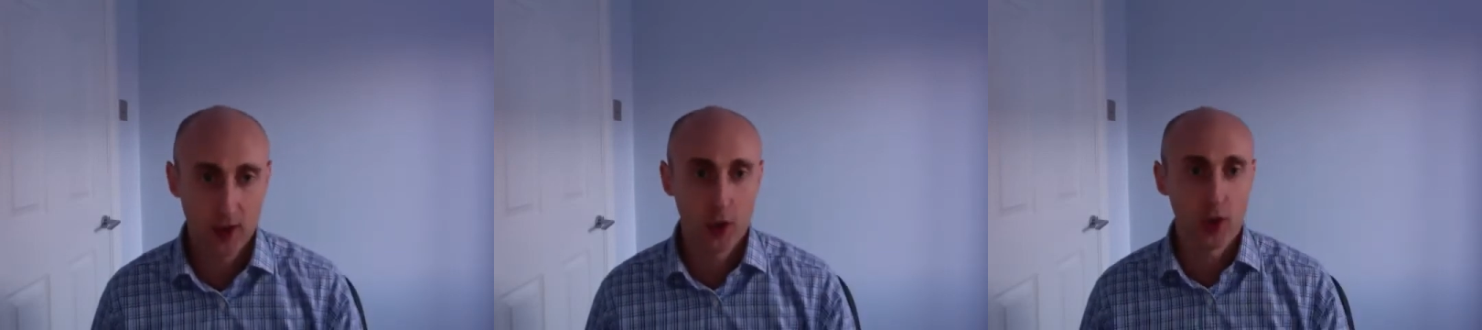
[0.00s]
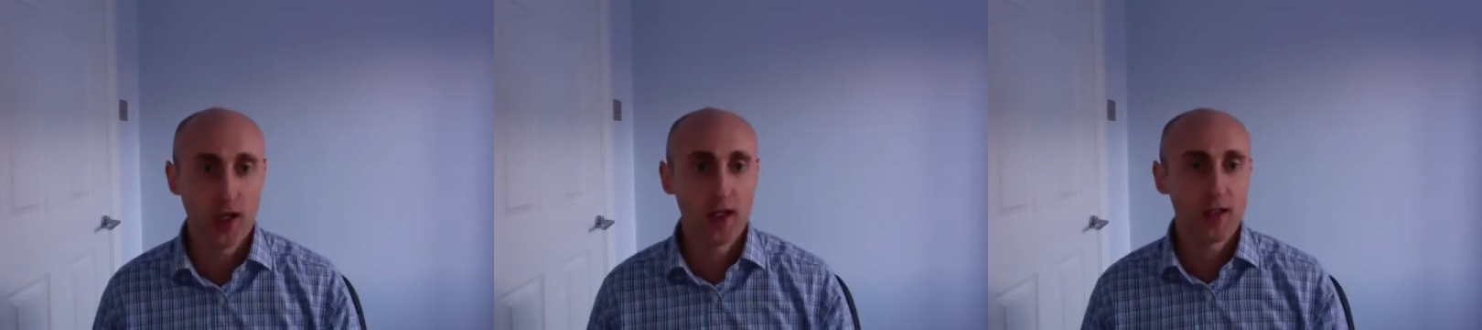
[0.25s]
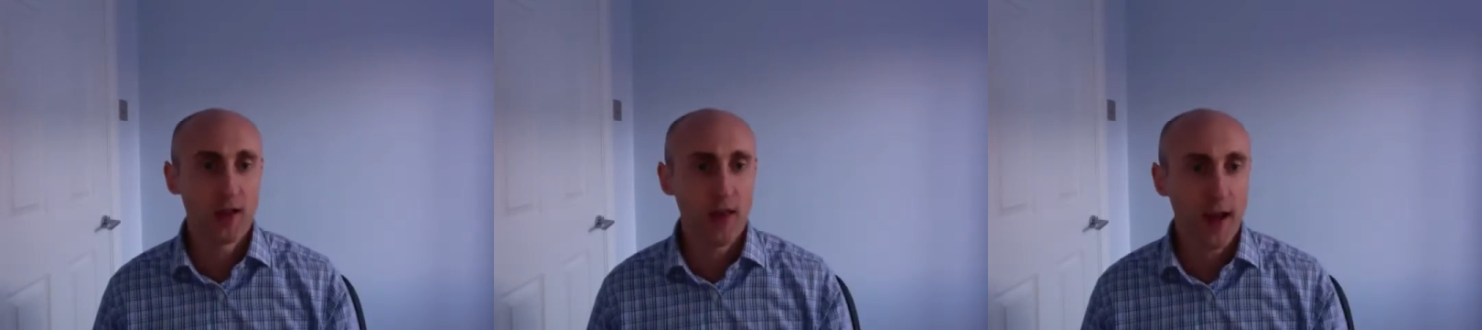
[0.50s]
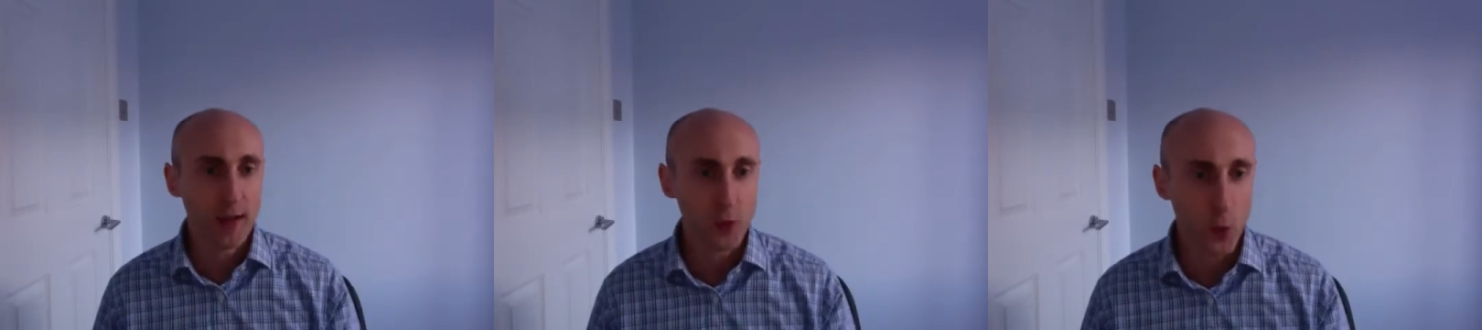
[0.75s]
Okay, so
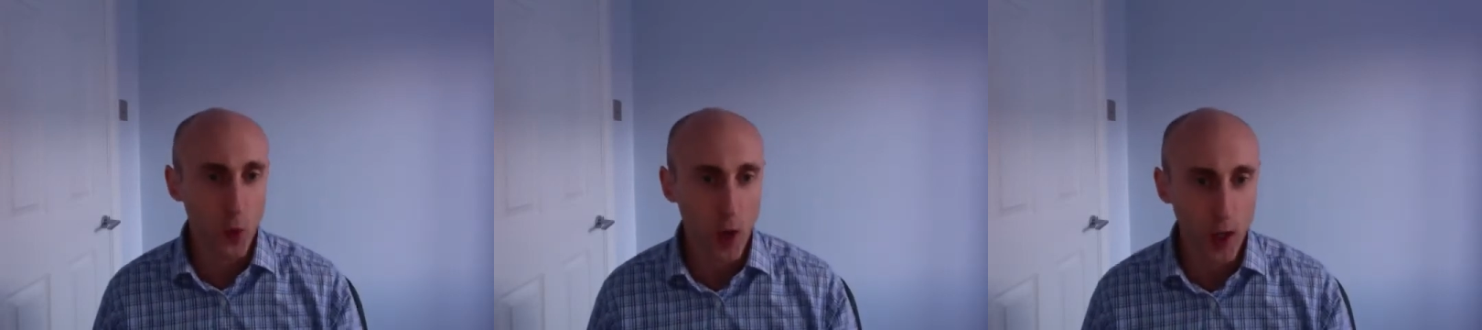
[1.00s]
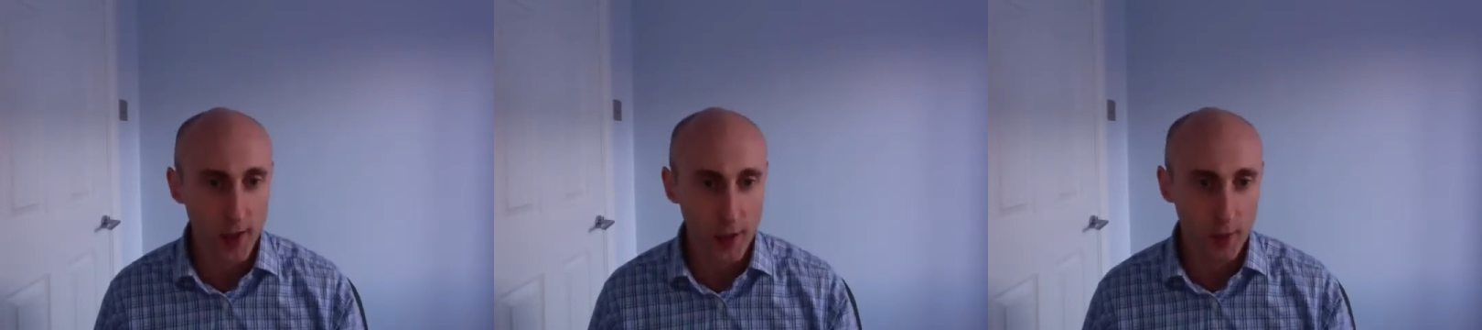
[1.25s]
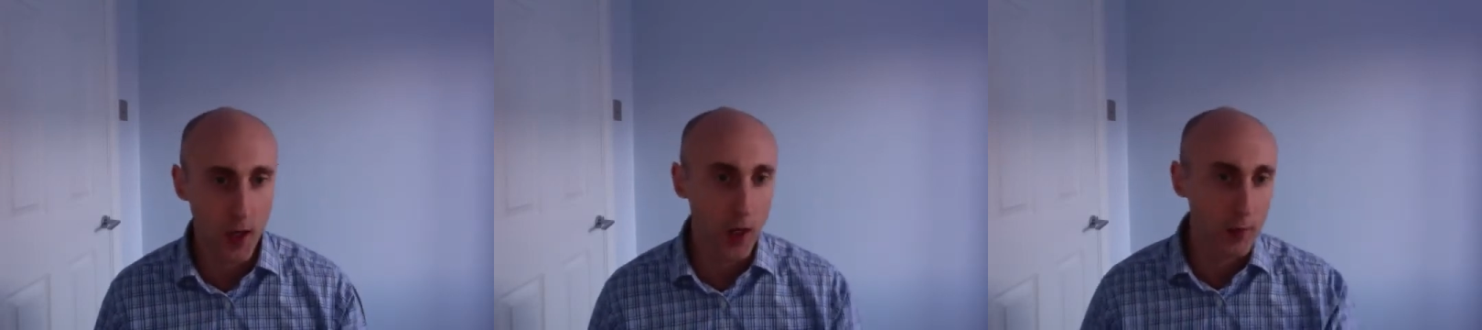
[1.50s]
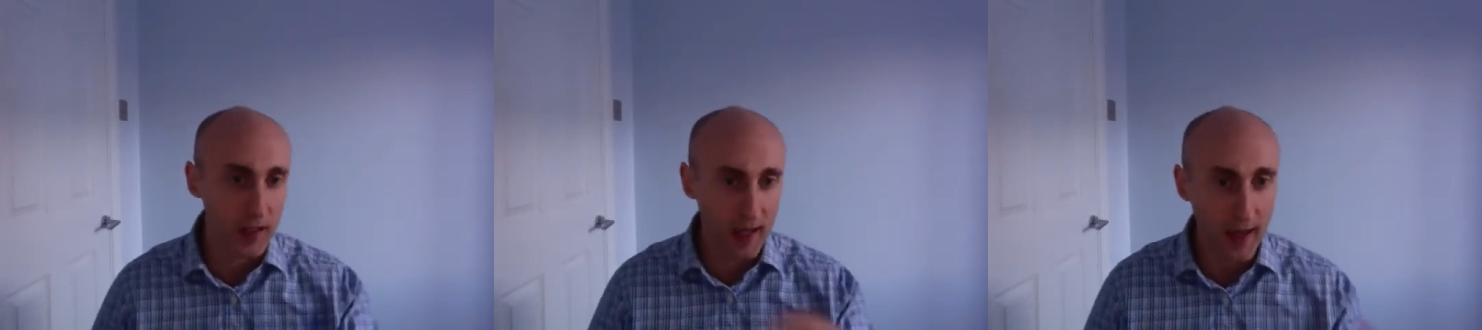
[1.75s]
that's why you might
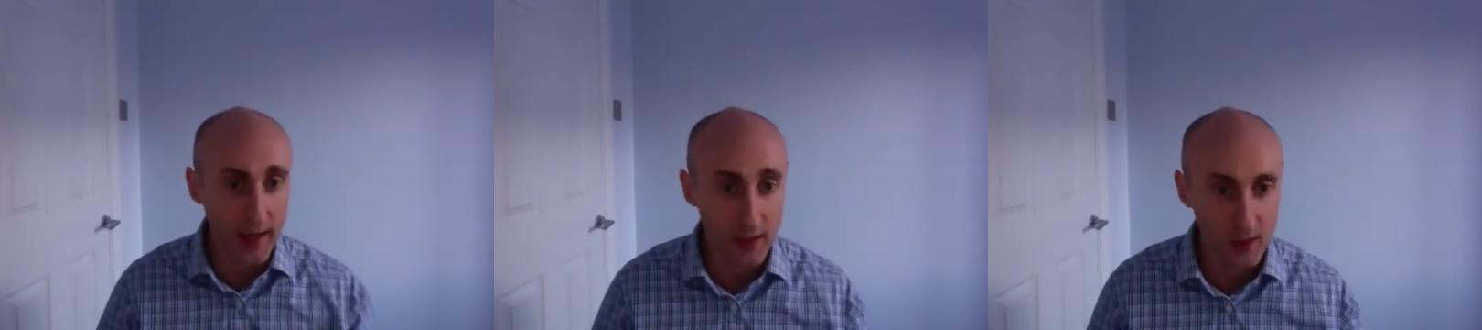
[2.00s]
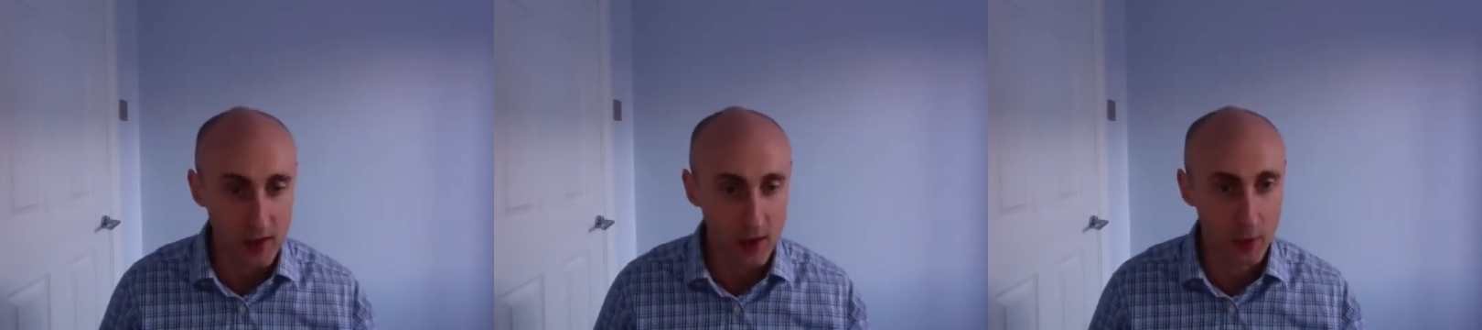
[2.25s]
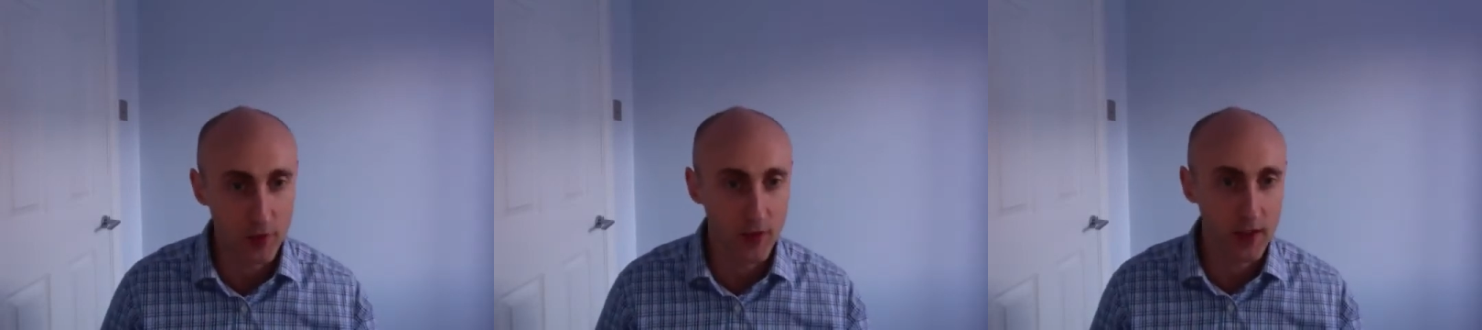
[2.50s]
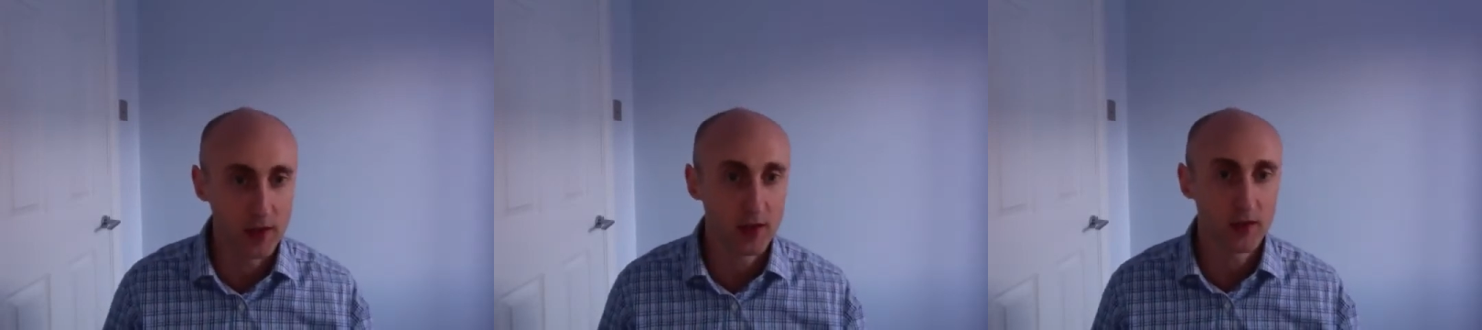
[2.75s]
be getting some of
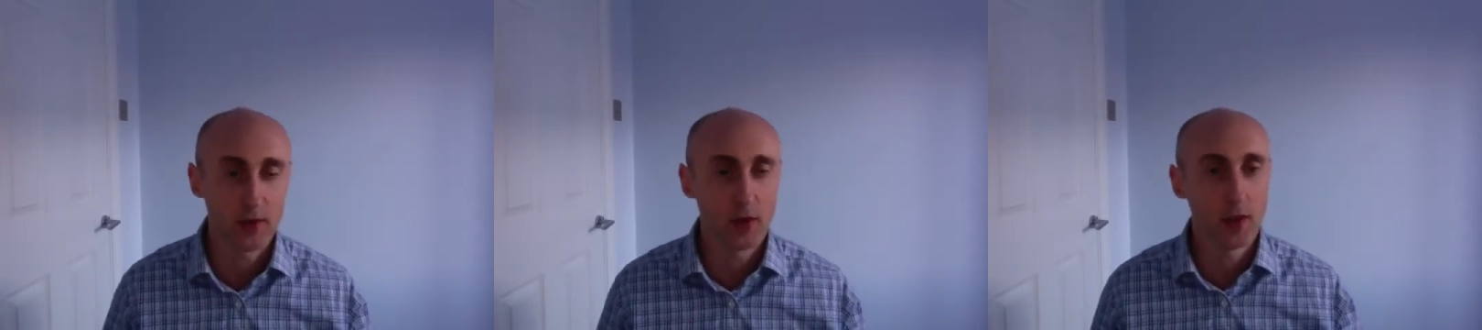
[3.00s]
this